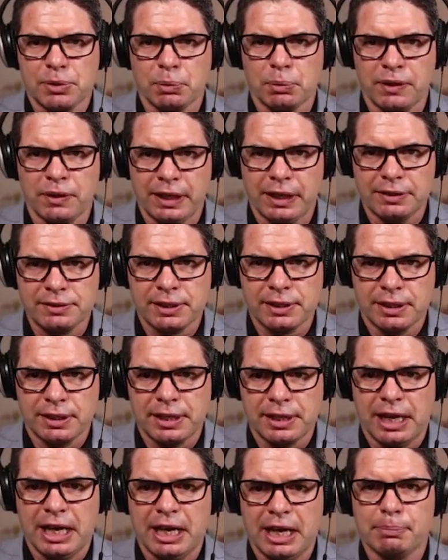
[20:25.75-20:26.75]
when that starts
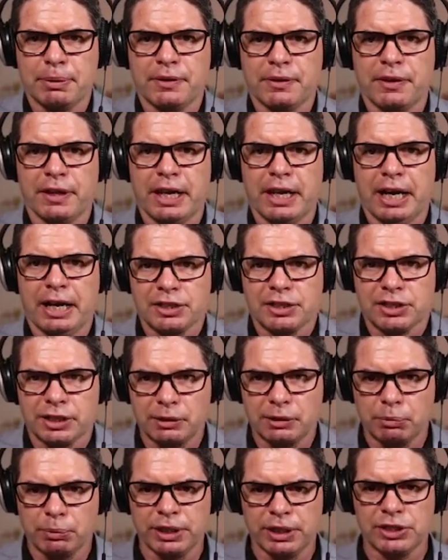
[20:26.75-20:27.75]
to happen, they
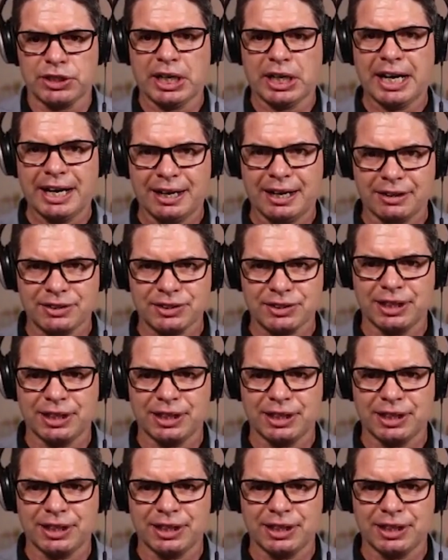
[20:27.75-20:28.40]
actually reach out